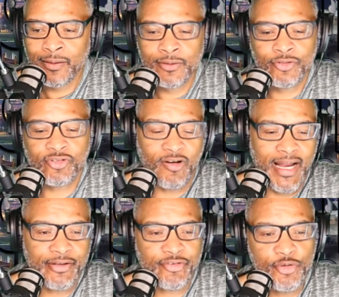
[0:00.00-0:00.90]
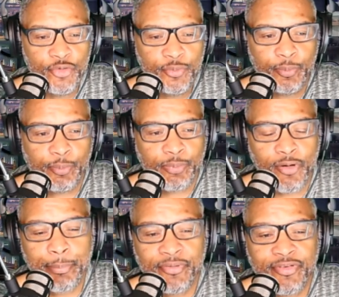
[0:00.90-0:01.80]
Trying to
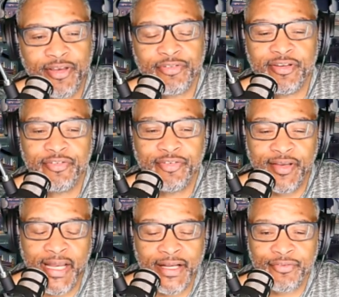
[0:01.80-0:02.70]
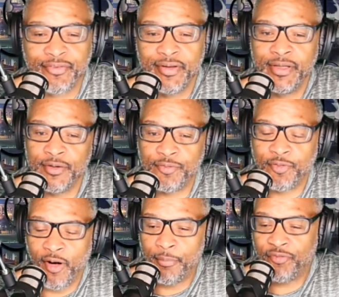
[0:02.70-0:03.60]
proposition sets
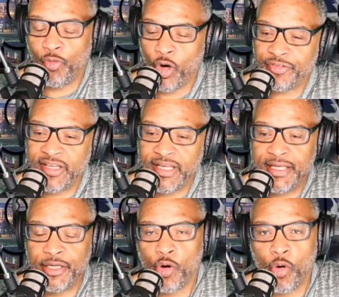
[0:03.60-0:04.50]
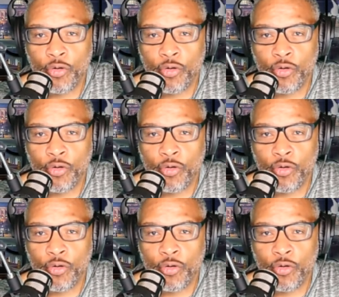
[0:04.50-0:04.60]
from a fourteen-year-old